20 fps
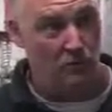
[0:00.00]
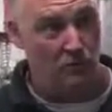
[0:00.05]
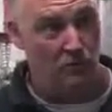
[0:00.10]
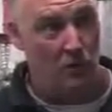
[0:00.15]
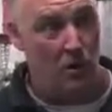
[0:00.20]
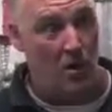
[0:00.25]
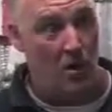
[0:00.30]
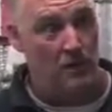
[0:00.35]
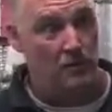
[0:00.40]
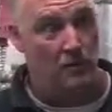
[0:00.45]
it,
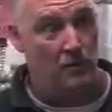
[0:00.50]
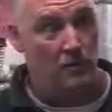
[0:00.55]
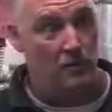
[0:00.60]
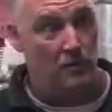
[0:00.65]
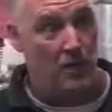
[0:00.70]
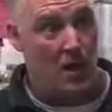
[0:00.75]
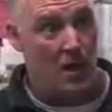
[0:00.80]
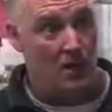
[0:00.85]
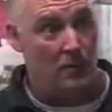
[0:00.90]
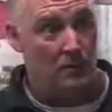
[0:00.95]

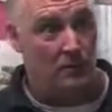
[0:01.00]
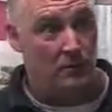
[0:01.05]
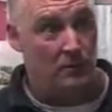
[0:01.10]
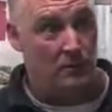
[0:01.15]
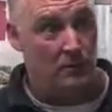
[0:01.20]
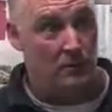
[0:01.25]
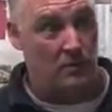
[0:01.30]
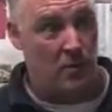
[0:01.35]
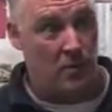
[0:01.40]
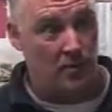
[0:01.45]
it, it- will
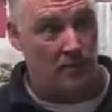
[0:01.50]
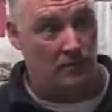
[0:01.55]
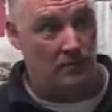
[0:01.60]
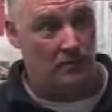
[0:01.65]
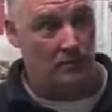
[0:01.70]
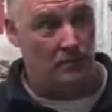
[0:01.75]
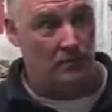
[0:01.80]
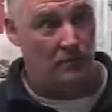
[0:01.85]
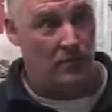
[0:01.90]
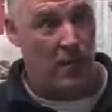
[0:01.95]
run for
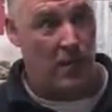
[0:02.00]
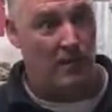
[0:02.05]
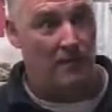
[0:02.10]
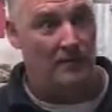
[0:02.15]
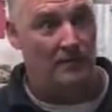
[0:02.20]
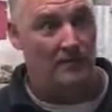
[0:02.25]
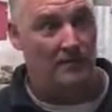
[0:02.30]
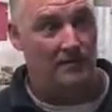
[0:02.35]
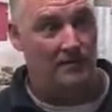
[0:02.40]
180